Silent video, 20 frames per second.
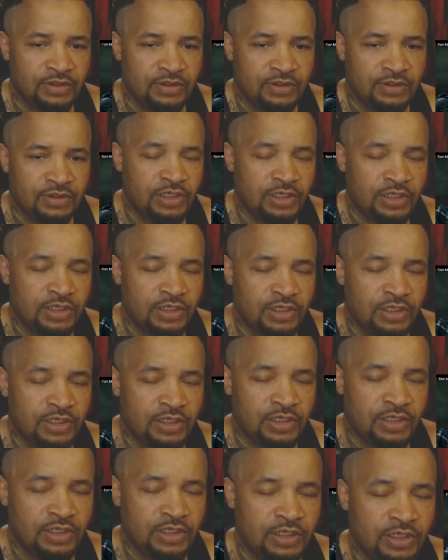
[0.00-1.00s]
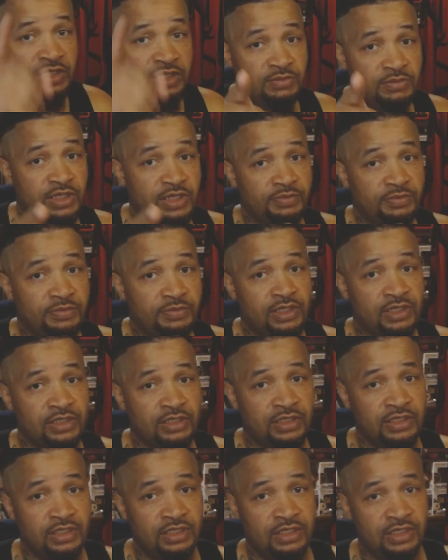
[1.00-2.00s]
Yeah, I already know. Hit me up in
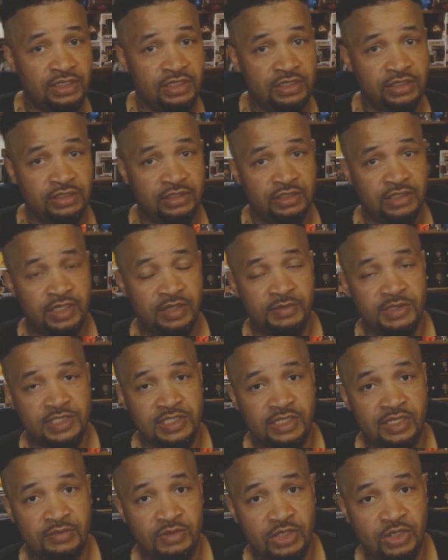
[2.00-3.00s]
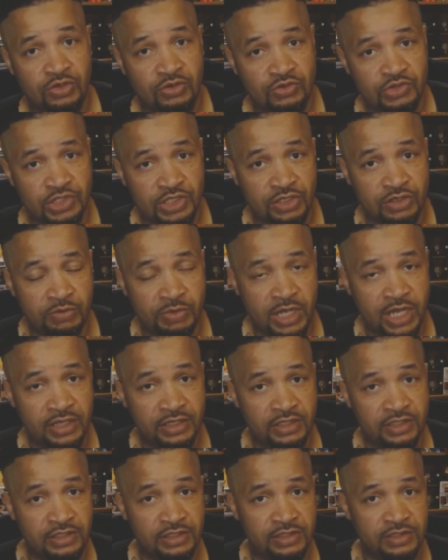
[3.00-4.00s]
the comments and let me know who Gerald
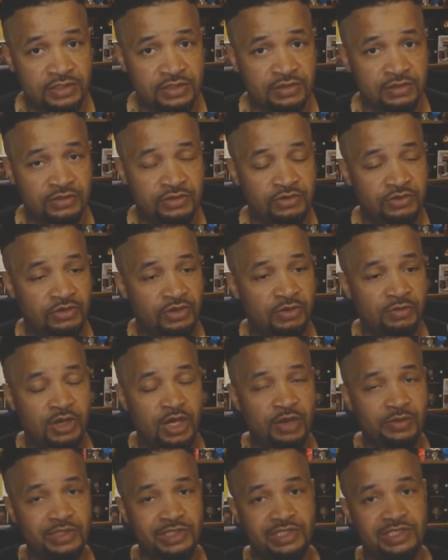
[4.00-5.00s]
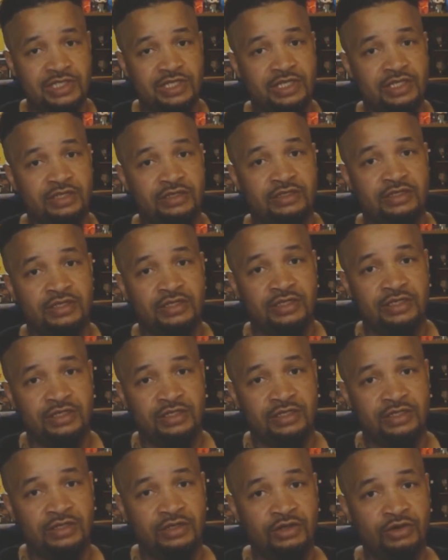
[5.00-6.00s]
Potter is. You know I'm always seeing
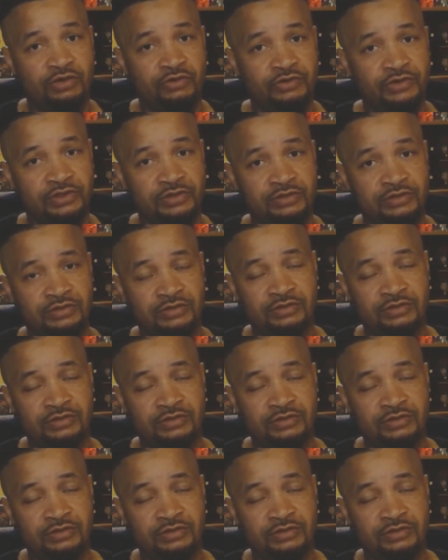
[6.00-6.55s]
Nova.